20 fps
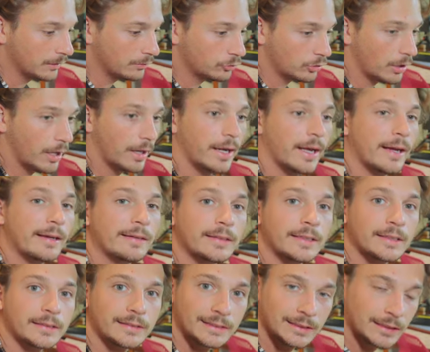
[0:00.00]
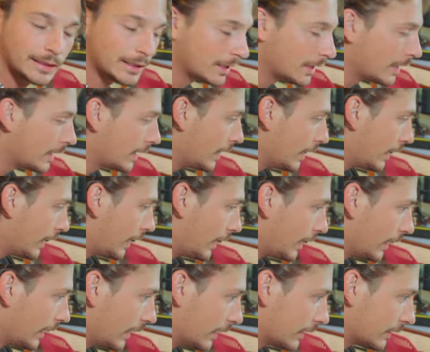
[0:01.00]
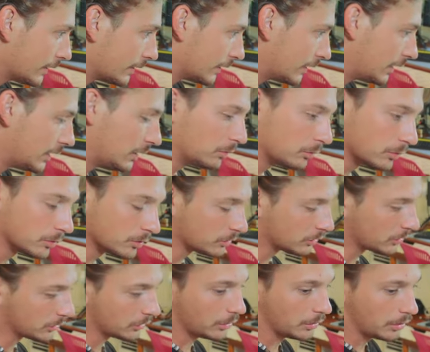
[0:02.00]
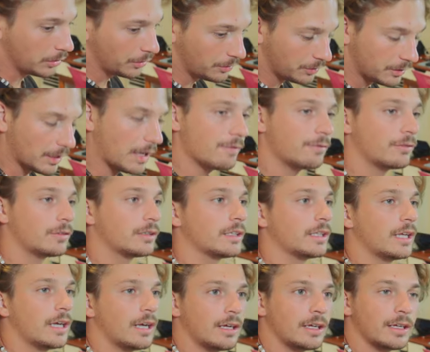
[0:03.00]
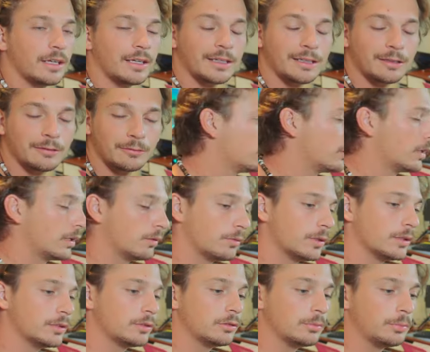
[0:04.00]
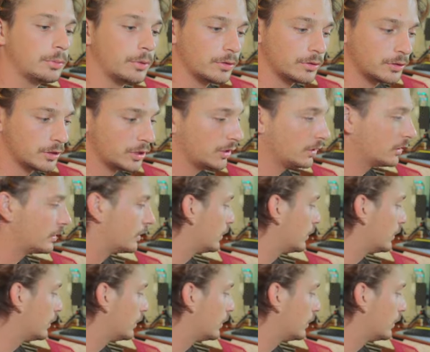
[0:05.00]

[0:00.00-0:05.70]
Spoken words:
a drug addict. And he was definitely high when I went to purchase